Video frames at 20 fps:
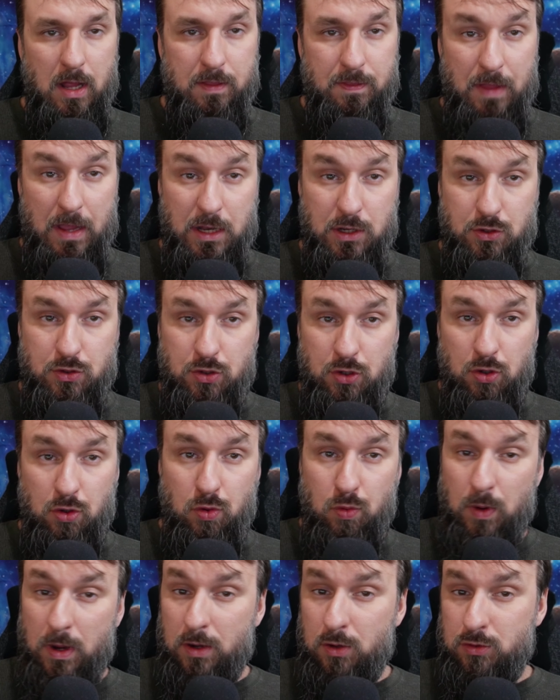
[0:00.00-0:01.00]
They
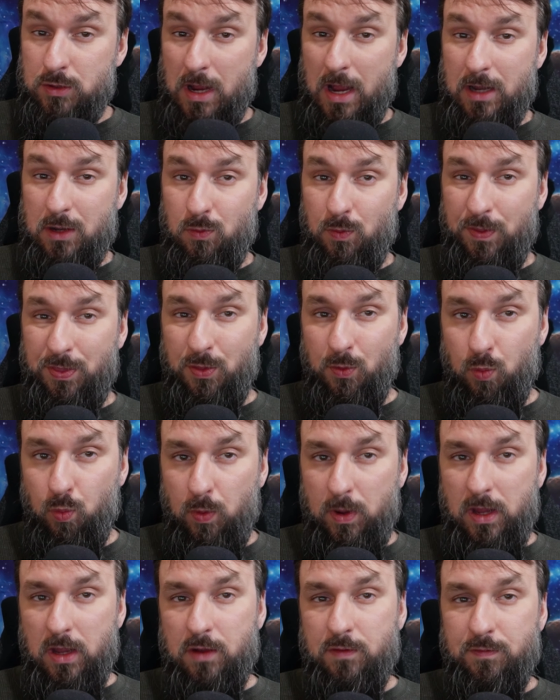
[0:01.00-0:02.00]
do interact with the
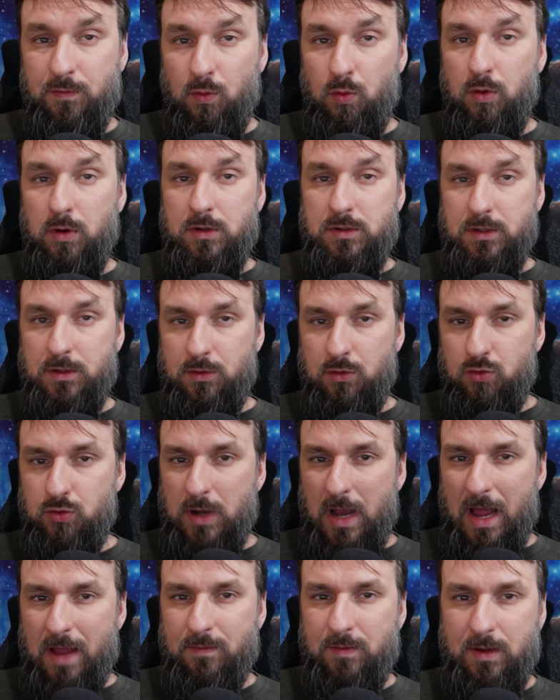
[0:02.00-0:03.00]
weak force and
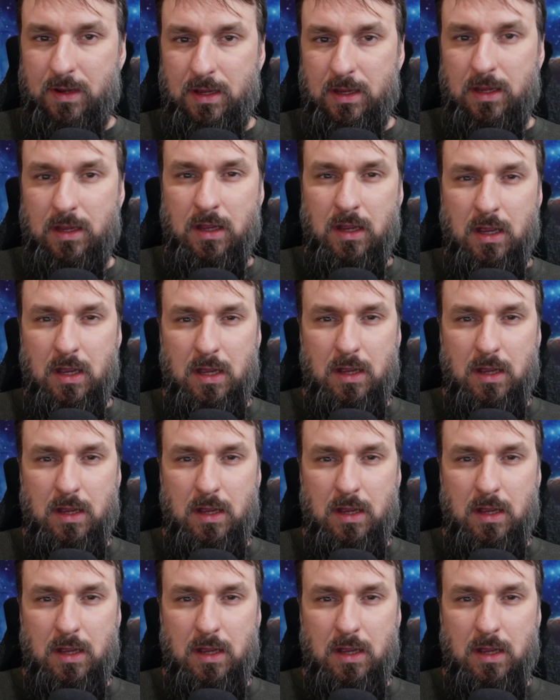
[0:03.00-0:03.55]
gravity,